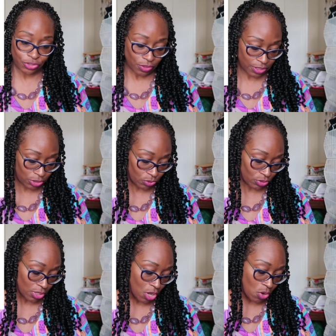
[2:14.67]
So this
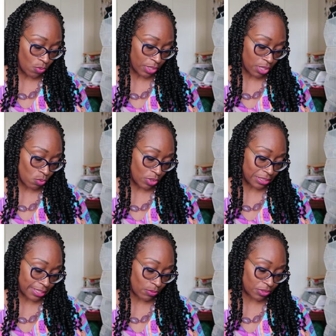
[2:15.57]
was one of the
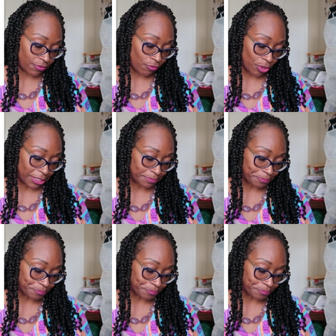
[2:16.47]
ones that was free